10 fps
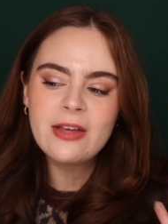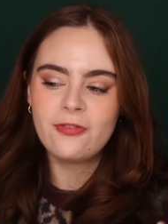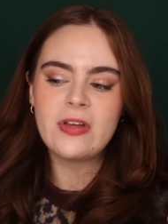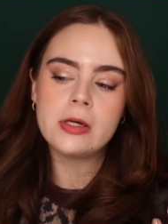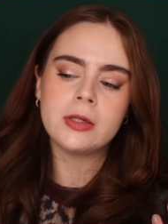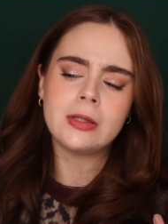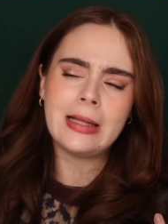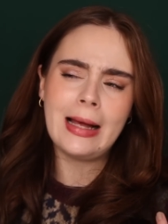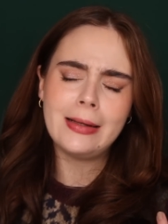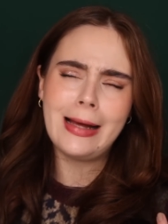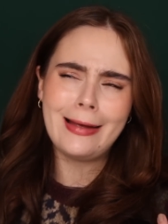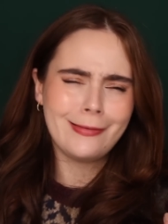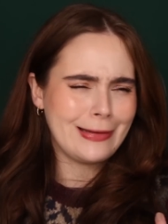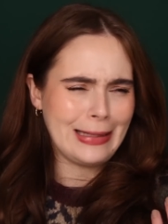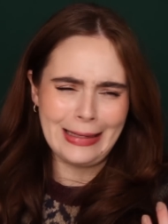me feel
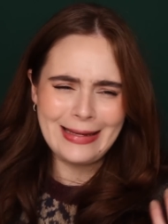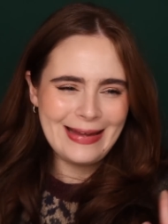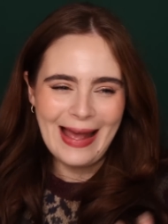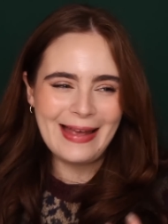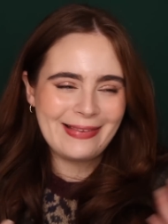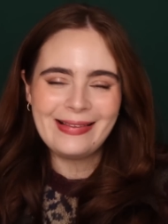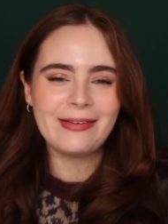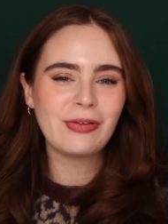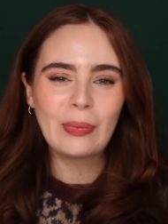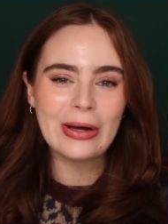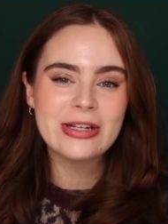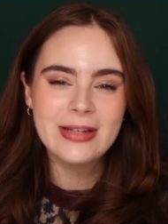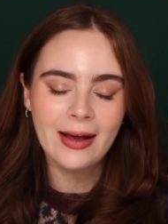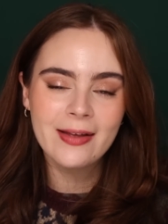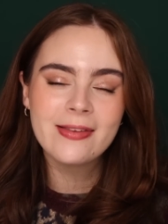as giddy as this one
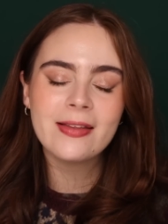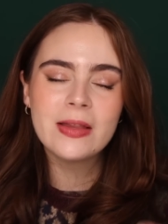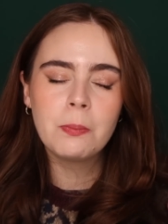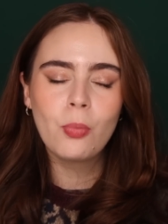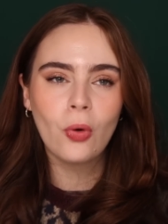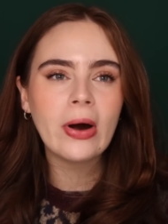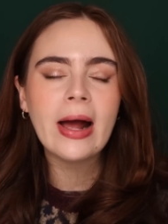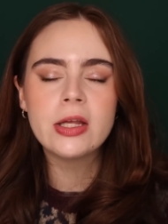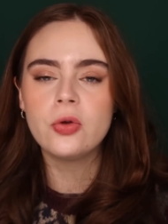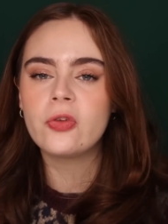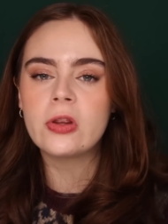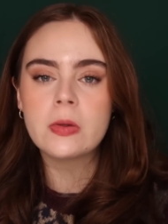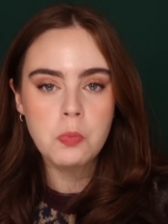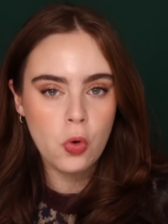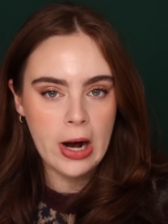does. The more I use it,
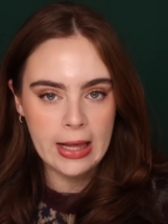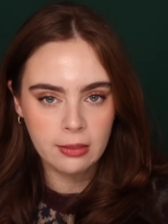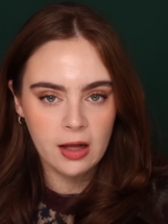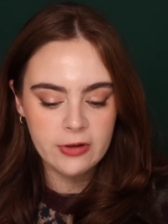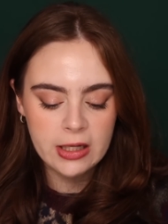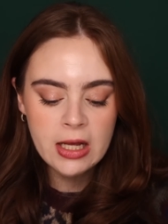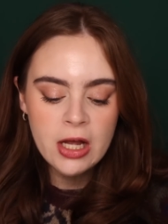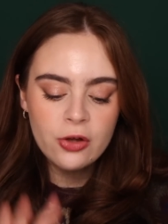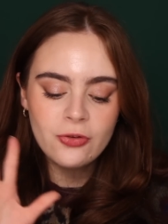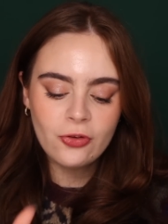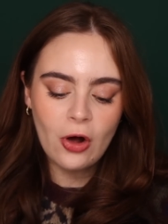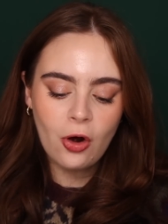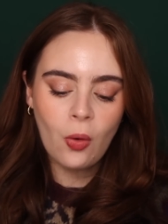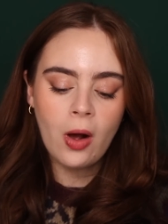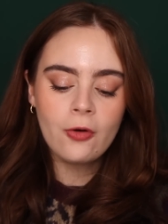the more I love it.
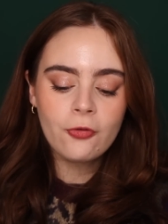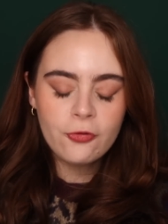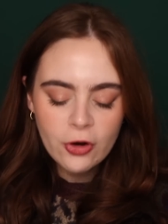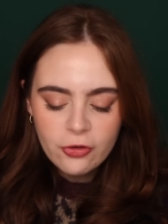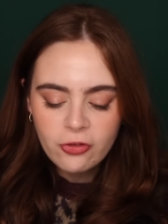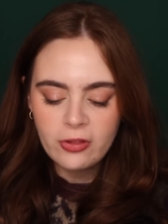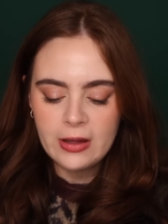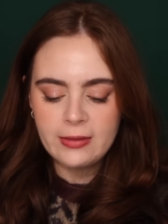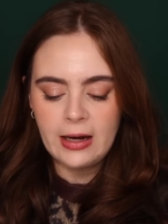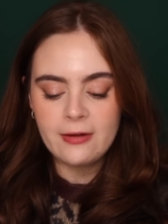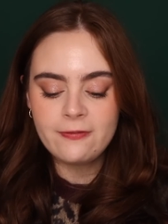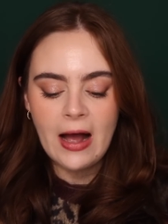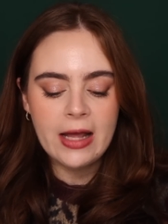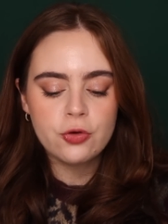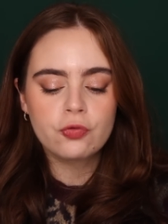So first thing that I
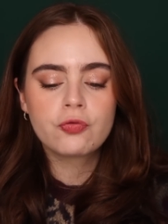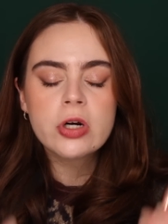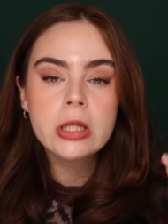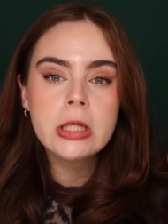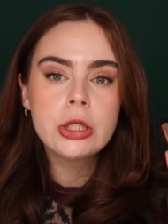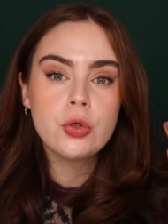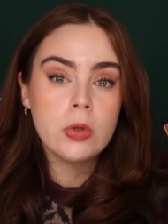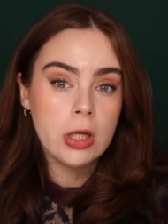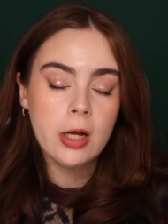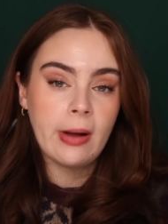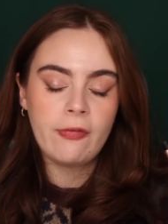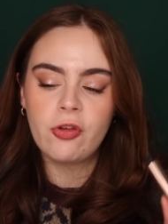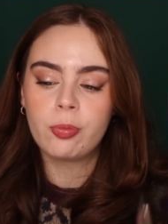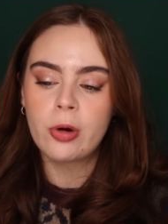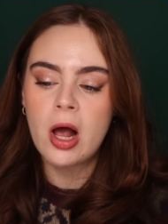find really unique about
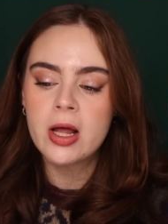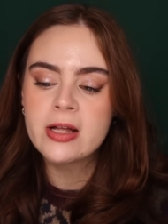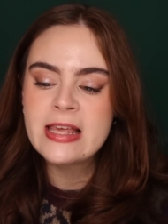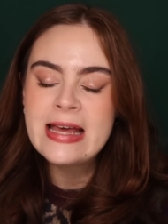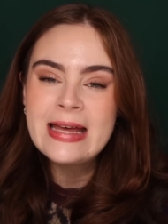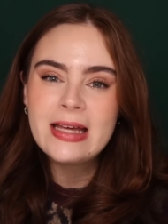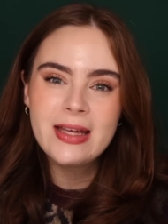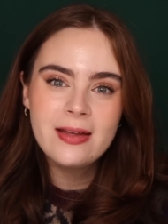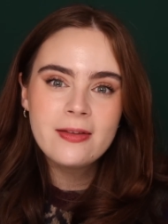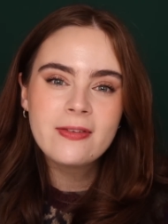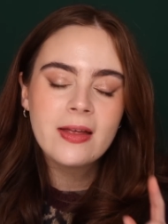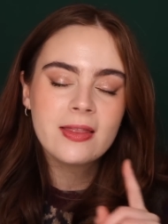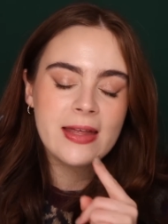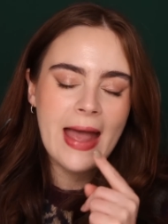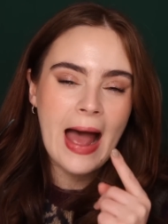this product is the